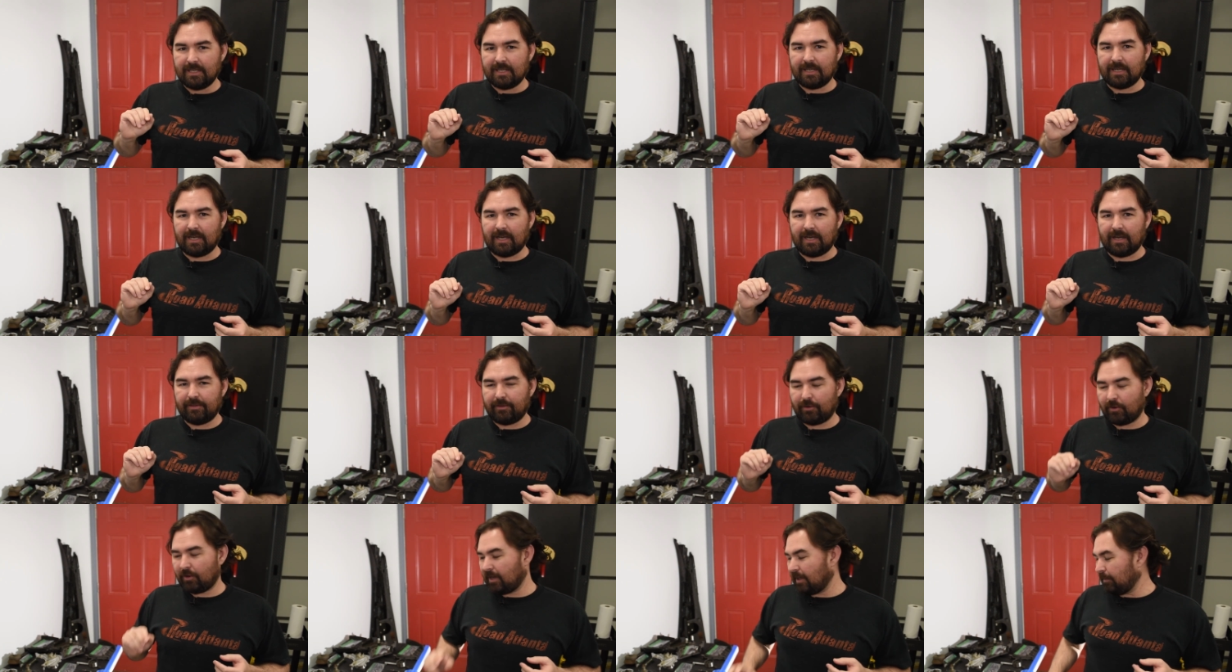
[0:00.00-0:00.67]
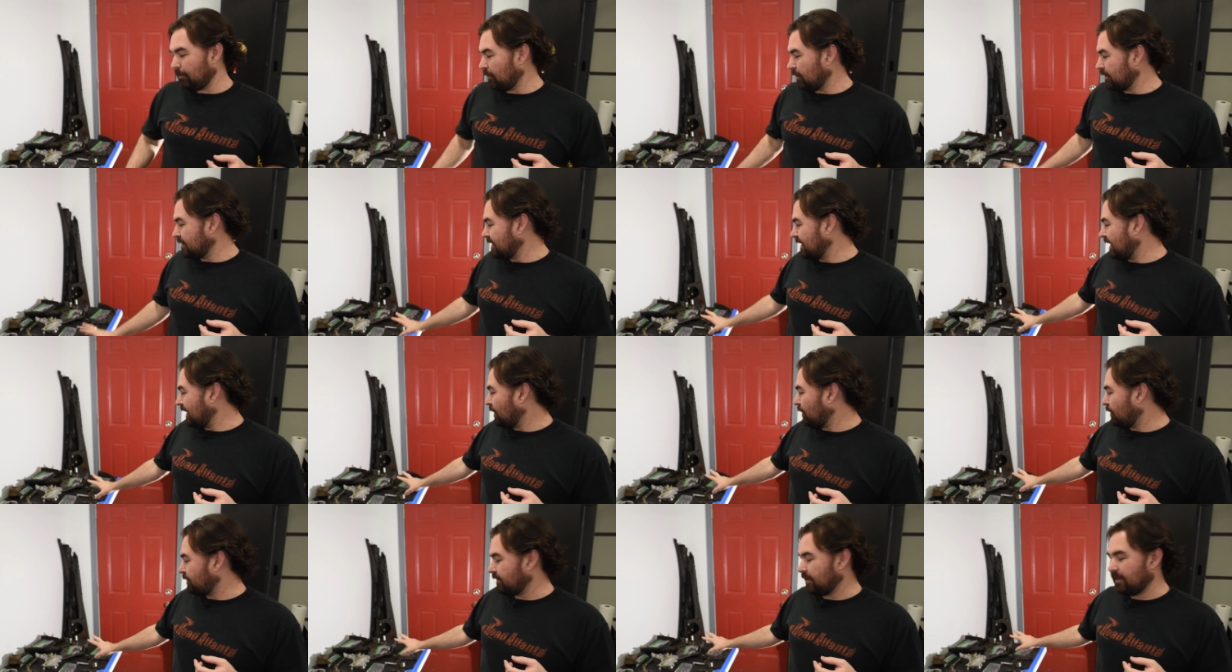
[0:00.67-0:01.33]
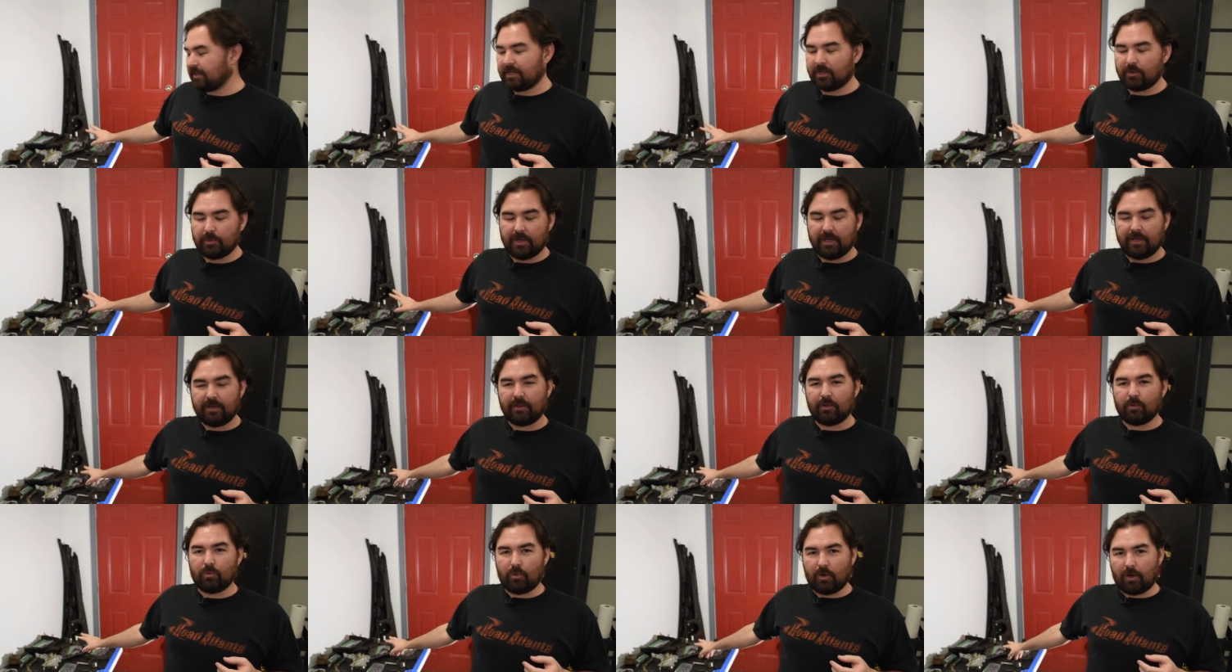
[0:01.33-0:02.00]
Uh, there are a couple of dowels that go
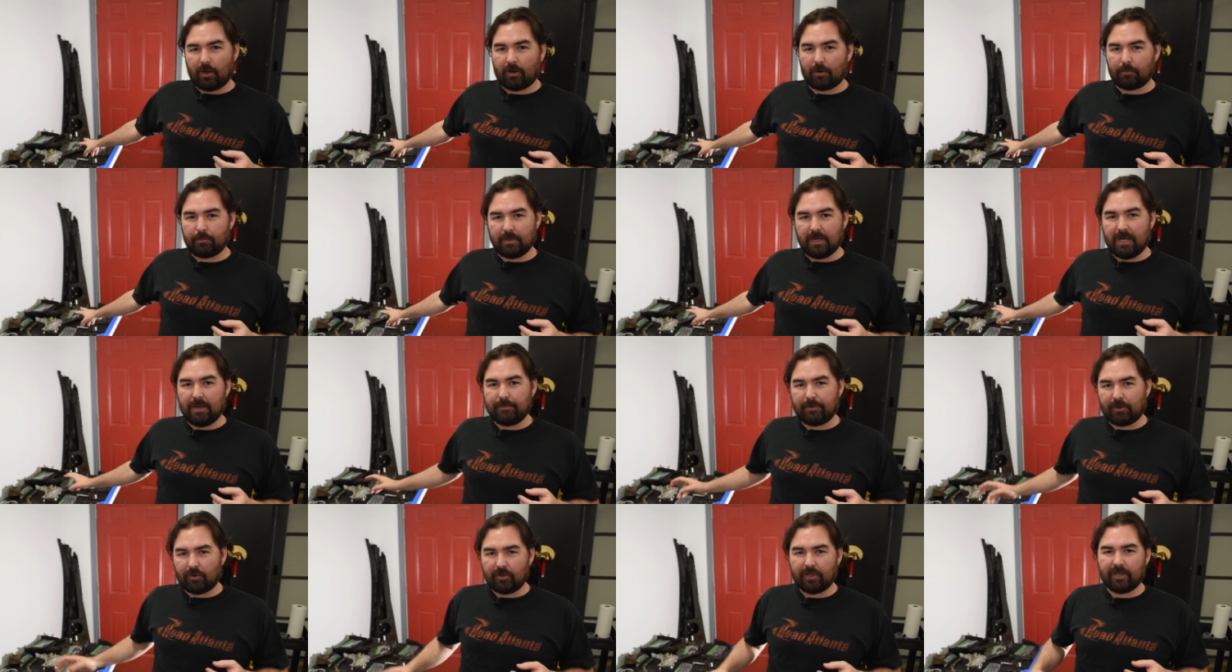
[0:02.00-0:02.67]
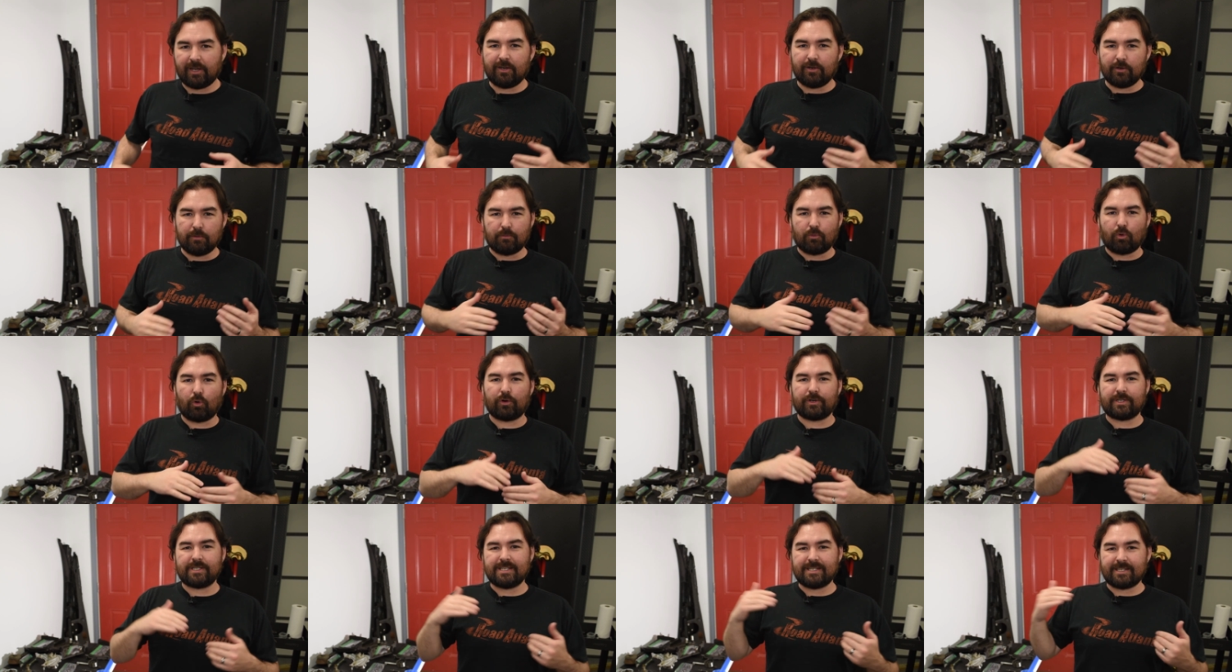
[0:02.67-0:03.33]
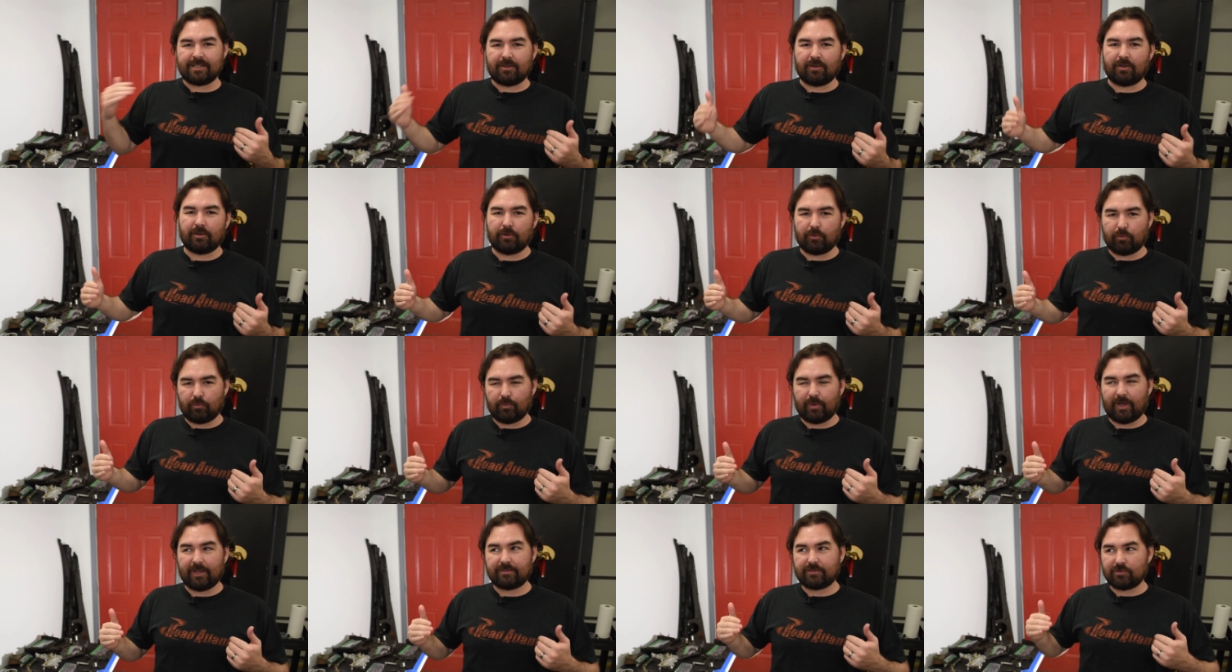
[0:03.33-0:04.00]
into the water pump, and I'll get into more detail on,
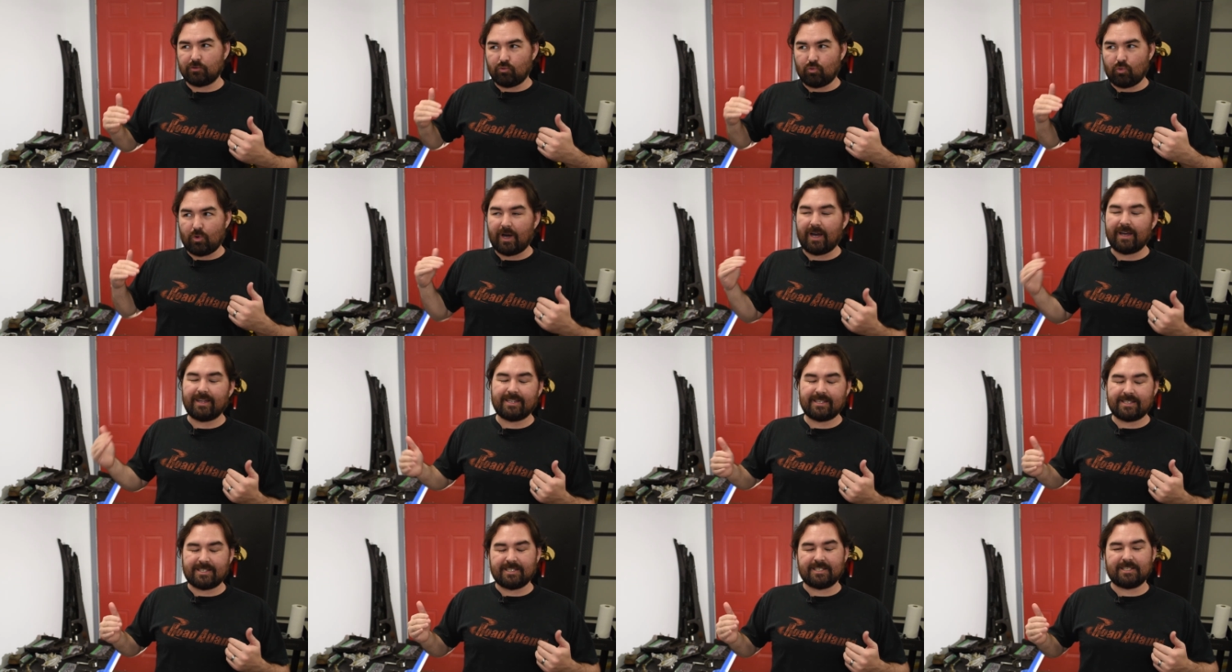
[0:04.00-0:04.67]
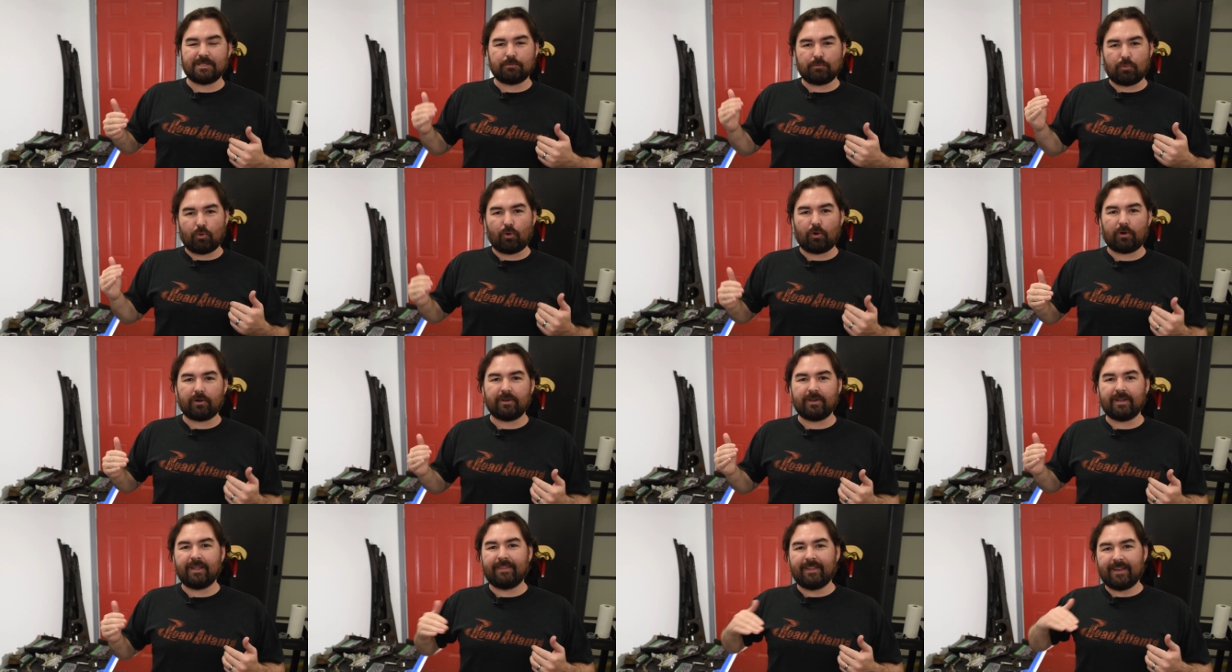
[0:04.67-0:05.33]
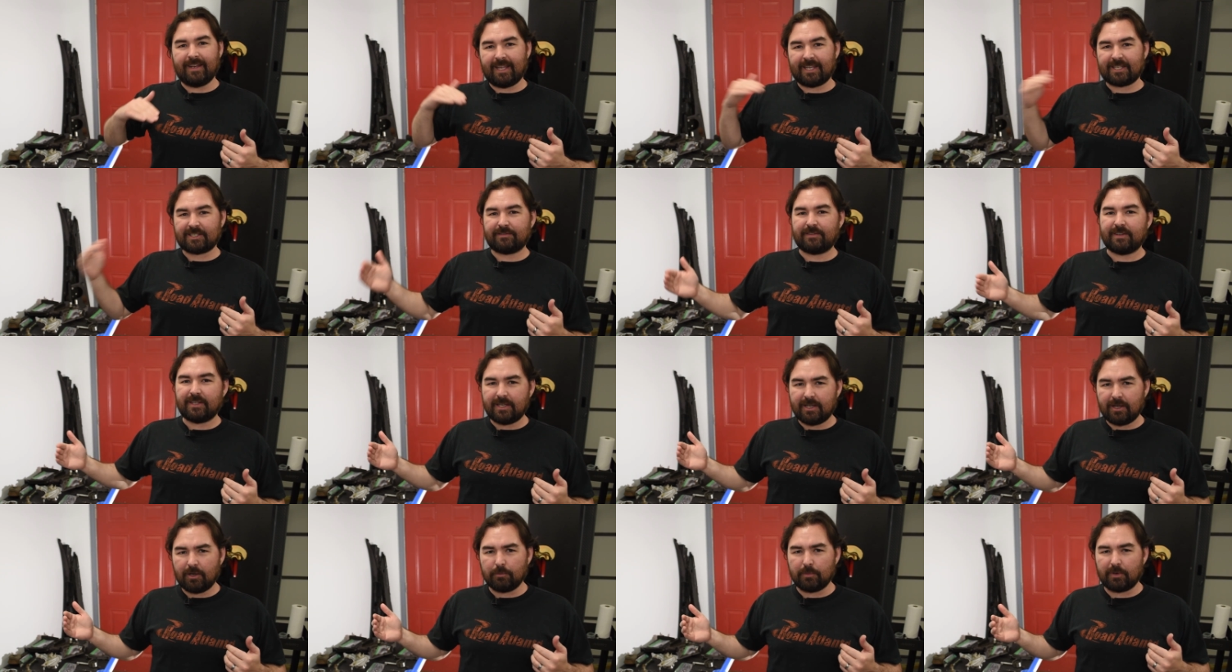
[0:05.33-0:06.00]
as to why this is important in the next
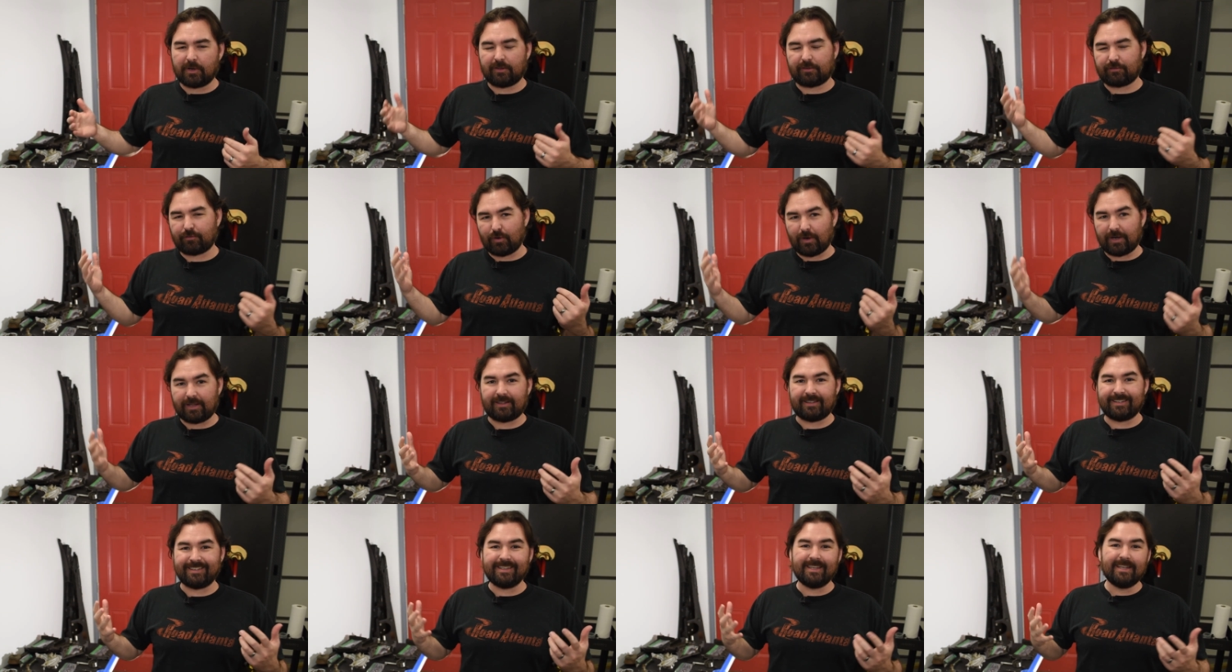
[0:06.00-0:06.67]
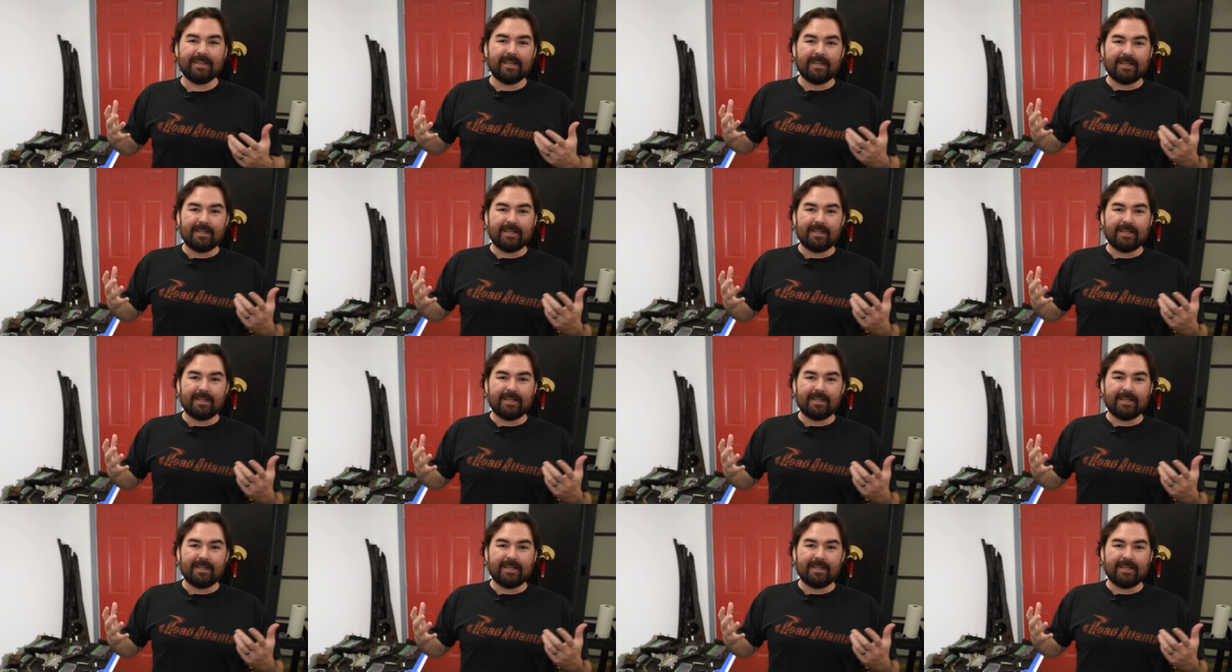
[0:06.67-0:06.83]
video, because frankly,